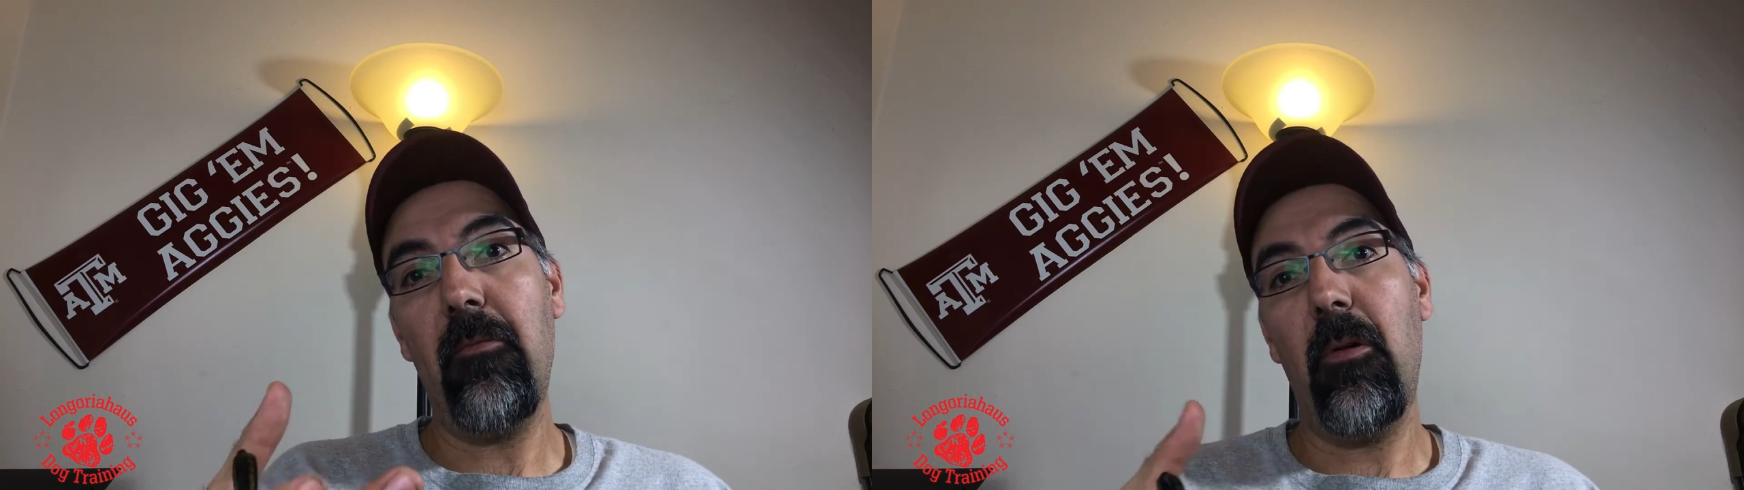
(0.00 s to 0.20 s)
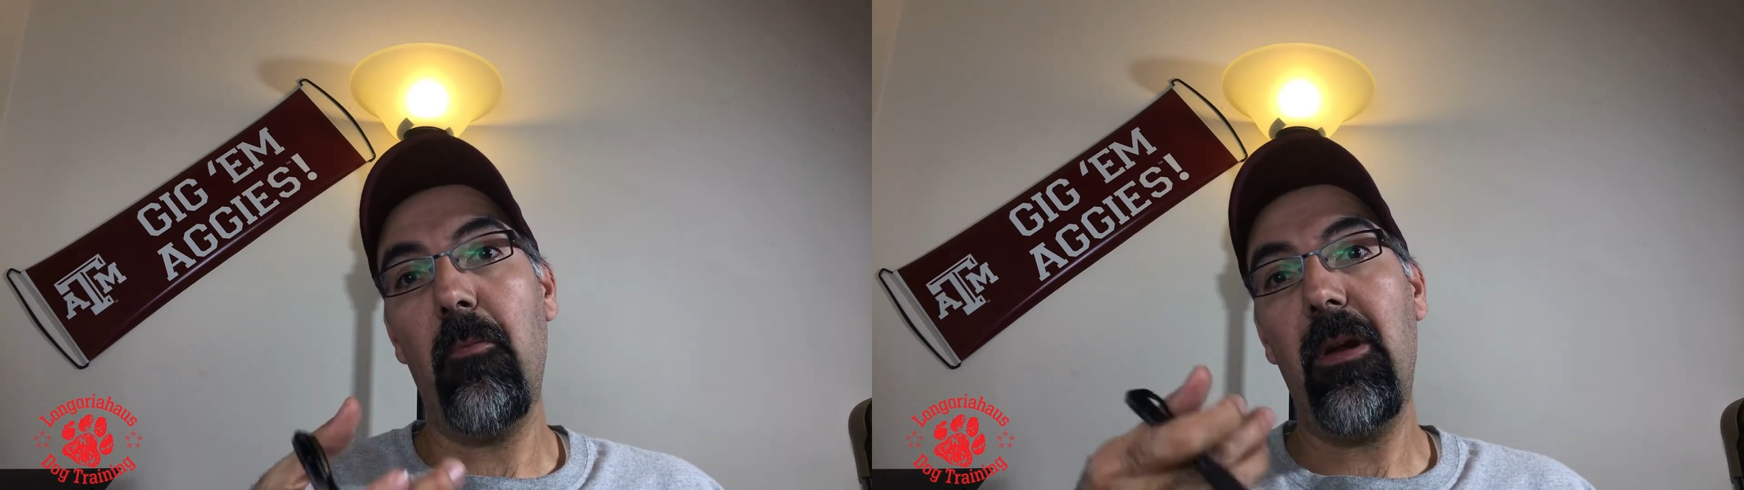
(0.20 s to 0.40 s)

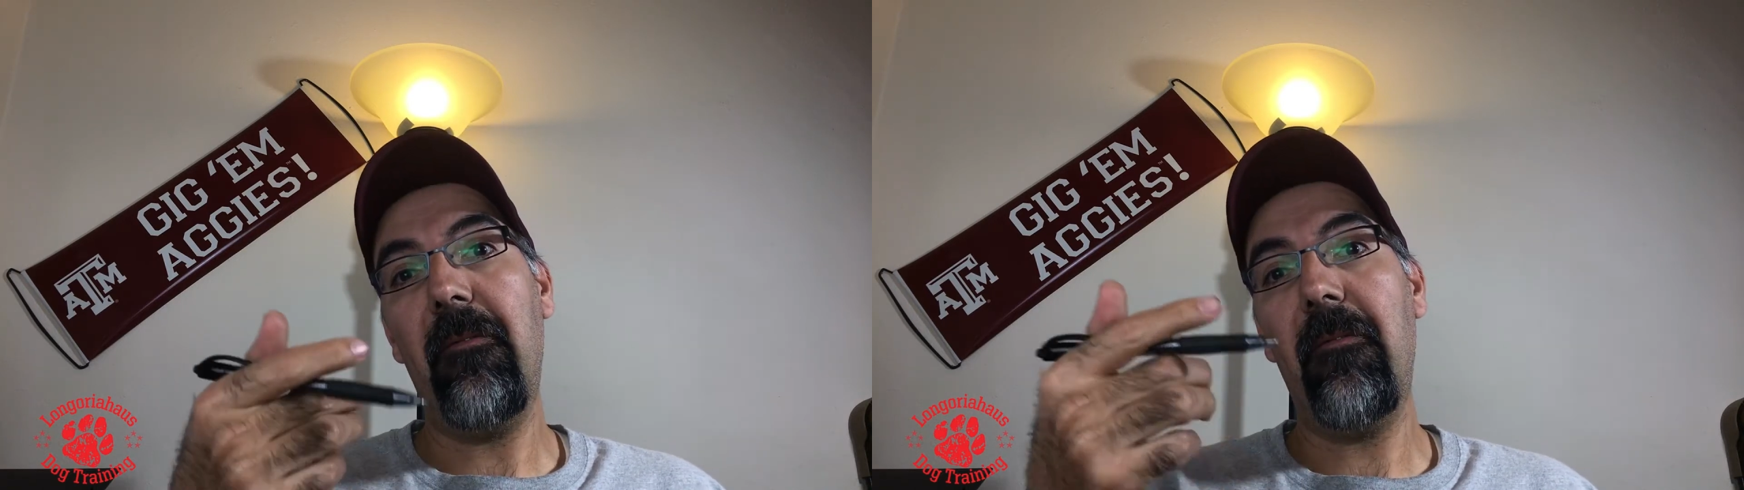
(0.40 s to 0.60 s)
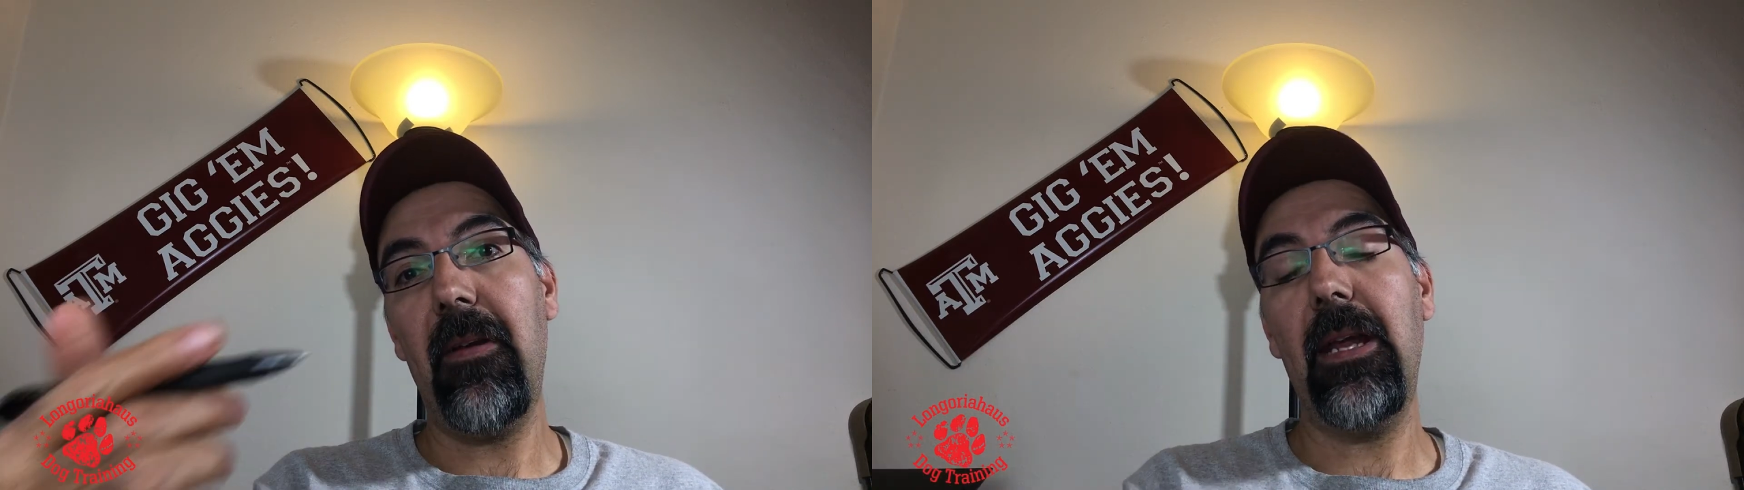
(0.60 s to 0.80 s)
when we
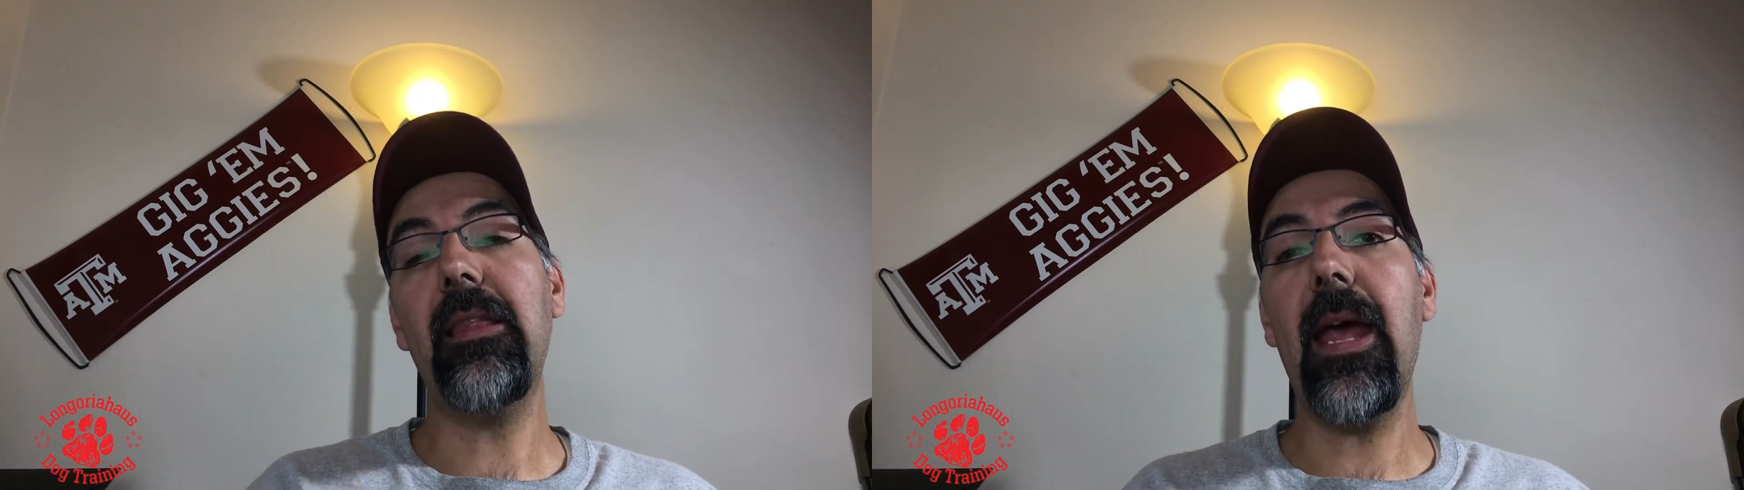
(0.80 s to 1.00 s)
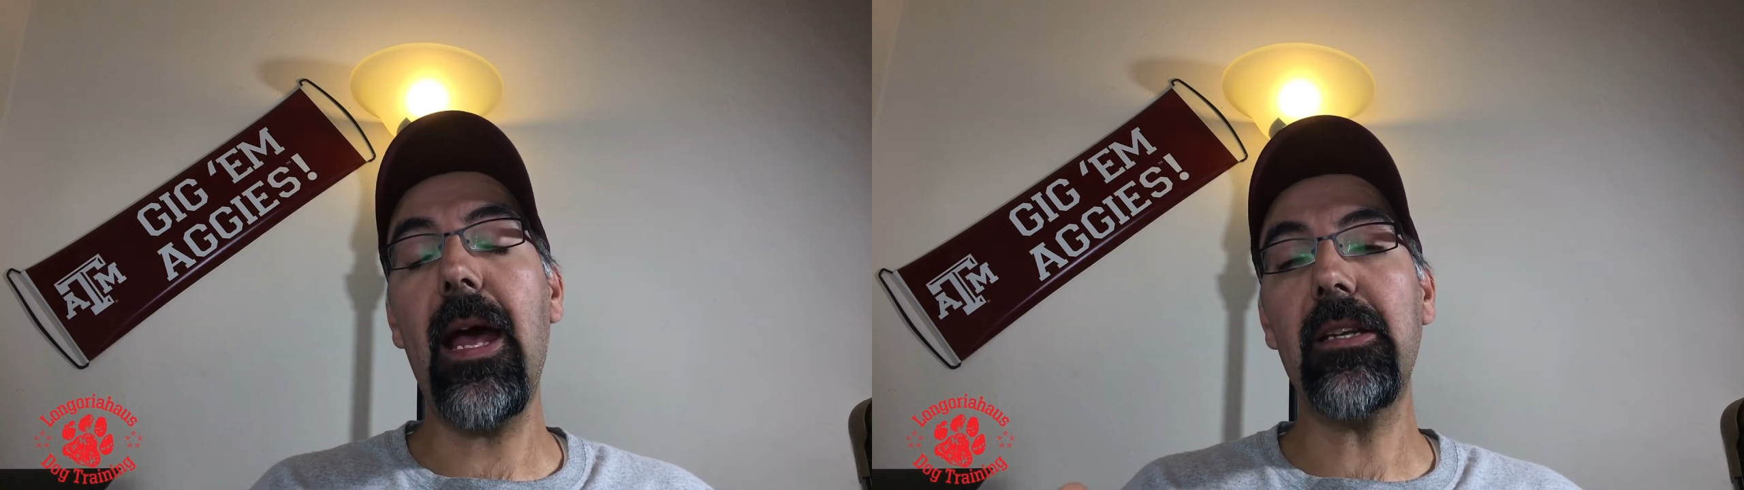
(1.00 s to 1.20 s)
feed
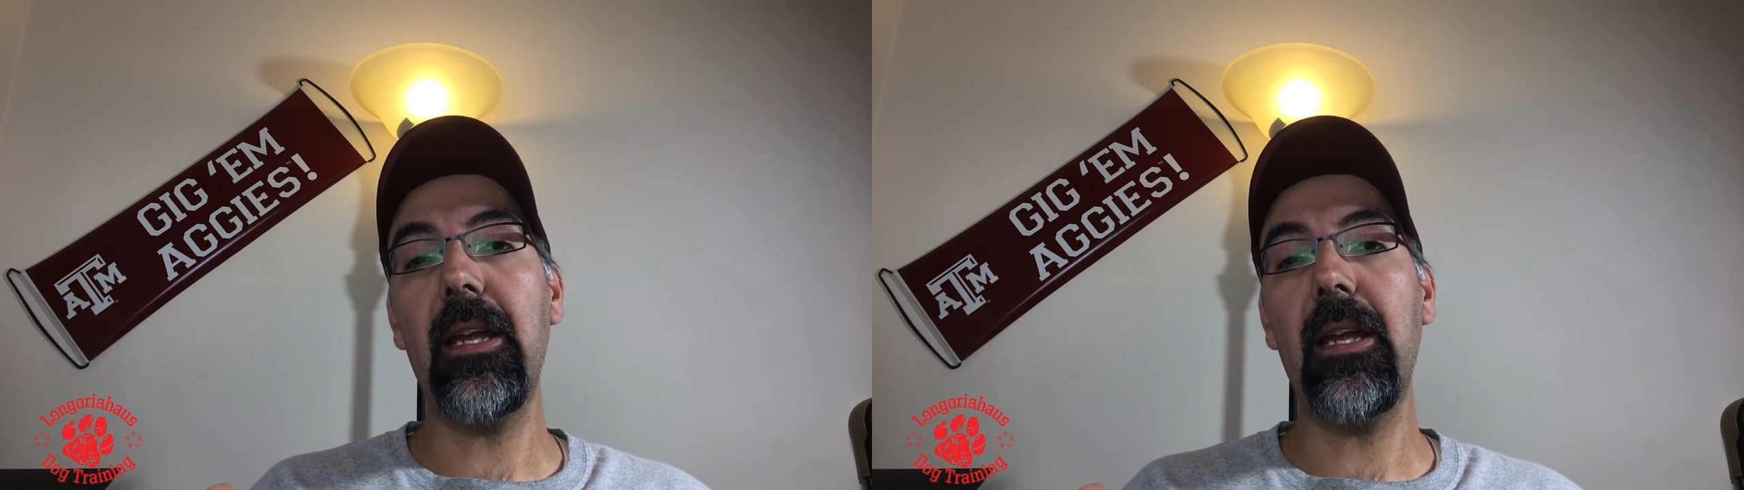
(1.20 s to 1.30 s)
that